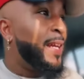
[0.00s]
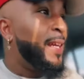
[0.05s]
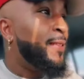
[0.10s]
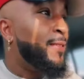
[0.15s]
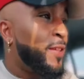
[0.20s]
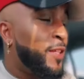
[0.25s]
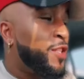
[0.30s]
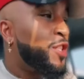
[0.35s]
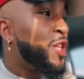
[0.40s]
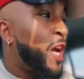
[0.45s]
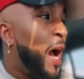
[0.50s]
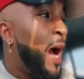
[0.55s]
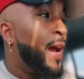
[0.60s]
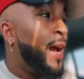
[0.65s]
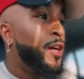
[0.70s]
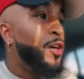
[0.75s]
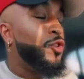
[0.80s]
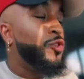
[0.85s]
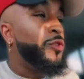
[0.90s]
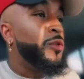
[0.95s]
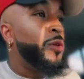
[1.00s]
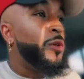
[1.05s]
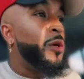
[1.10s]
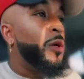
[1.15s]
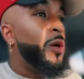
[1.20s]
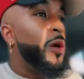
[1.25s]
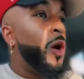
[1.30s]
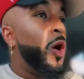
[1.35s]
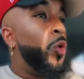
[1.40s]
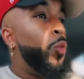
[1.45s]
the child
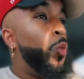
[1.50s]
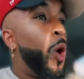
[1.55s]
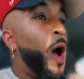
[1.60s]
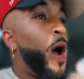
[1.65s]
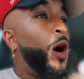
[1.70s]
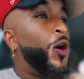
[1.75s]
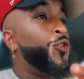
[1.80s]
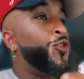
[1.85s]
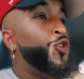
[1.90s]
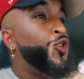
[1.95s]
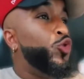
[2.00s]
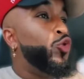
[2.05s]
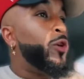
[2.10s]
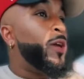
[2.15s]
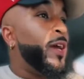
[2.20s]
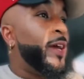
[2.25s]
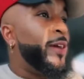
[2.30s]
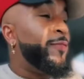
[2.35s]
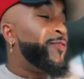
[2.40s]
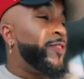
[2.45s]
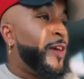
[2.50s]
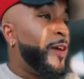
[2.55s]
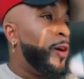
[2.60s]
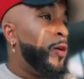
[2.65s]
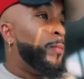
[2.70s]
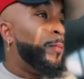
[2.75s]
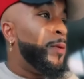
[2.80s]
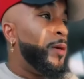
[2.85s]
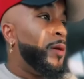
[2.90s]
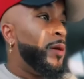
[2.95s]
while you get
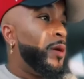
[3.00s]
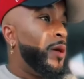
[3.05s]
them